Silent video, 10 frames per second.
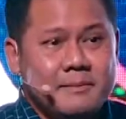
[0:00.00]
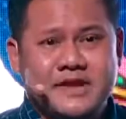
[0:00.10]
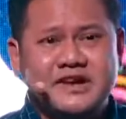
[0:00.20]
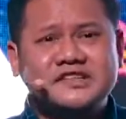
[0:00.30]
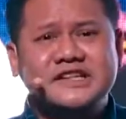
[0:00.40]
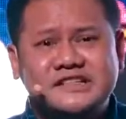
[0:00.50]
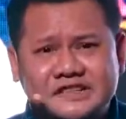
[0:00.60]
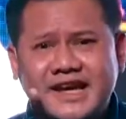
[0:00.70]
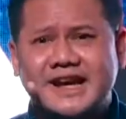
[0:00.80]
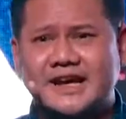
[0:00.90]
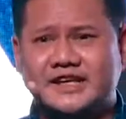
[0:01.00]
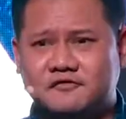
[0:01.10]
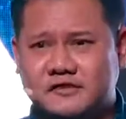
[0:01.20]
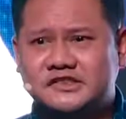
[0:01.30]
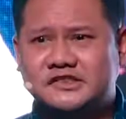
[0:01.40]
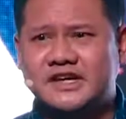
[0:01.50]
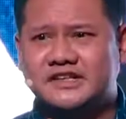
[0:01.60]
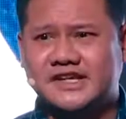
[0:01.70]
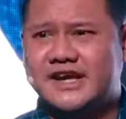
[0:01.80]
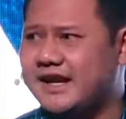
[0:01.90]
Because he said like the first thing
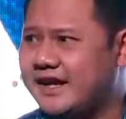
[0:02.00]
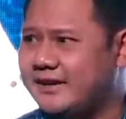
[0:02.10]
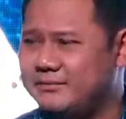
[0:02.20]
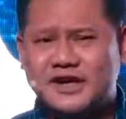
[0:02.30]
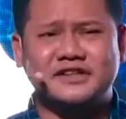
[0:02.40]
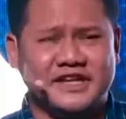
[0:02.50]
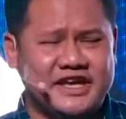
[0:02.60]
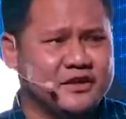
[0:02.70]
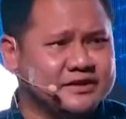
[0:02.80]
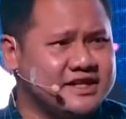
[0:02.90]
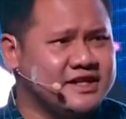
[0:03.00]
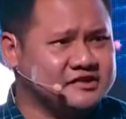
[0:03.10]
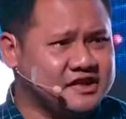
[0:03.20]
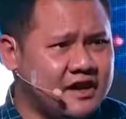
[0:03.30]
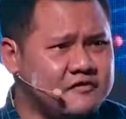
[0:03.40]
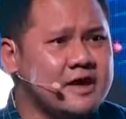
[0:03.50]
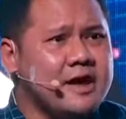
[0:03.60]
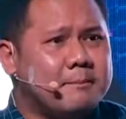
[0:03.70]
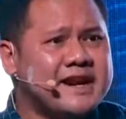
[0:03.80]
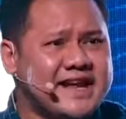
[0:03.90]
is that like not the guillotine itself,
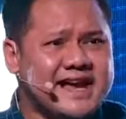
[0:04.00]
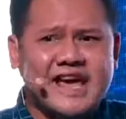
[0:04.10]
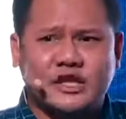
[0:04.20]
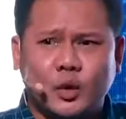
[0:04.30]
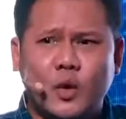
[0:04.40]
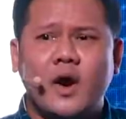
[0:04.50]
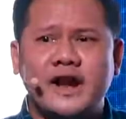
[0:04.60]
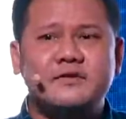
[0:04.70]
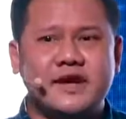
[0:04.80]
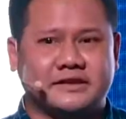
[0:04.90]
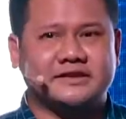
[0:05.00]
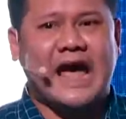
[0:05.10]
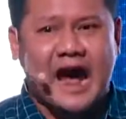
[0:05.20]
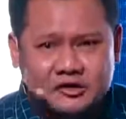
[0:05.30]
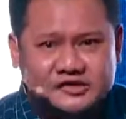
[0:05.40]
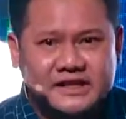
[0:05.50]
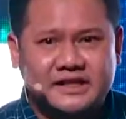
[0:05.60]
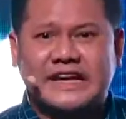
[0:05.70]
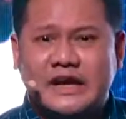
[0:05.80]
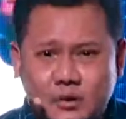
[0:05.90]
but there are like
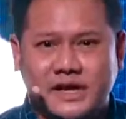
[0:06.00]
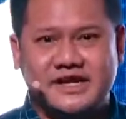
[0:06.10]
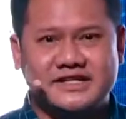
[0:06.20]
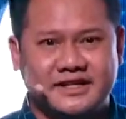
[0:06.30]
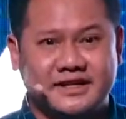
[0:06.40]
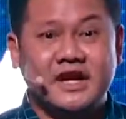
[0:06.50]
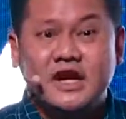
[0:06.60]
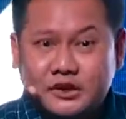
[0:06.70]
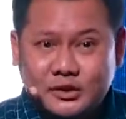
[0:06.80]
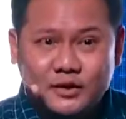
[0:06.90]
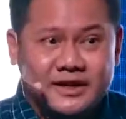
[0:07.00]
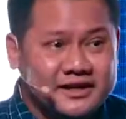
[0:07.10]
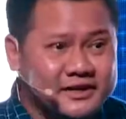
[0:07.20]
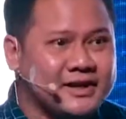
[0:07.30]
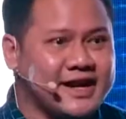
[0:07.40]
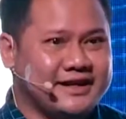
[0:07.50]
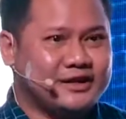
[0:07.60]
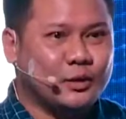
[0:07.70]
200,000 regulation. You're like